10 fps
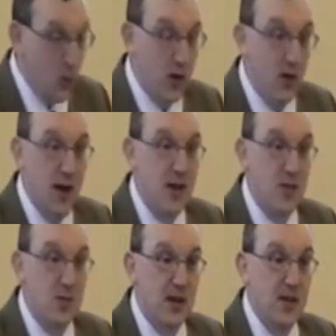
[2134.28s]
where
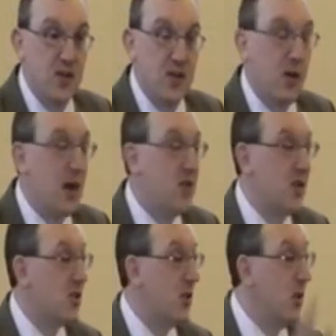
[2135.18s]
Christ speaks, and
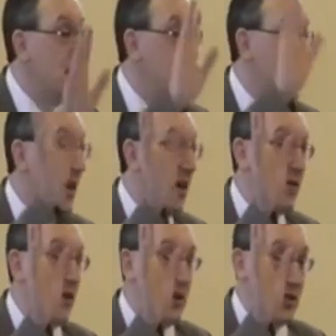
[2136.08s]
Christ says, All these
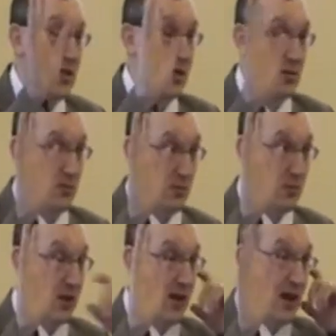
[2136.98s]
sacrifices and
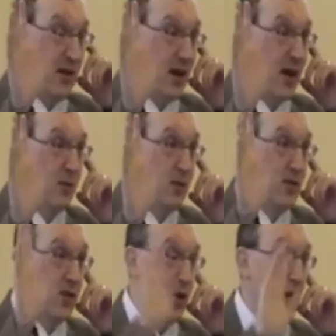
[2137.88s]
killing of
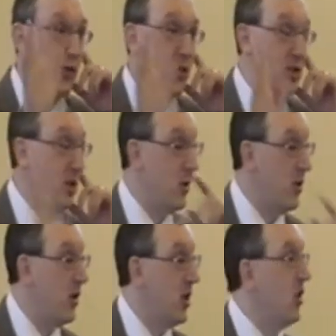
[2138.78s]
animals and offerings,
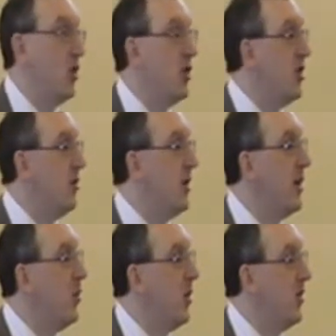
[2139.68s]
Lord, you didn't
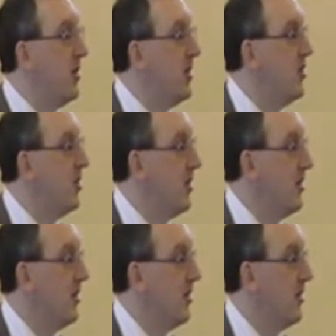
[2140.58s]
really want it, did
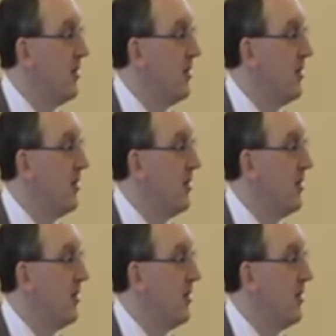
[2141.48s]
you?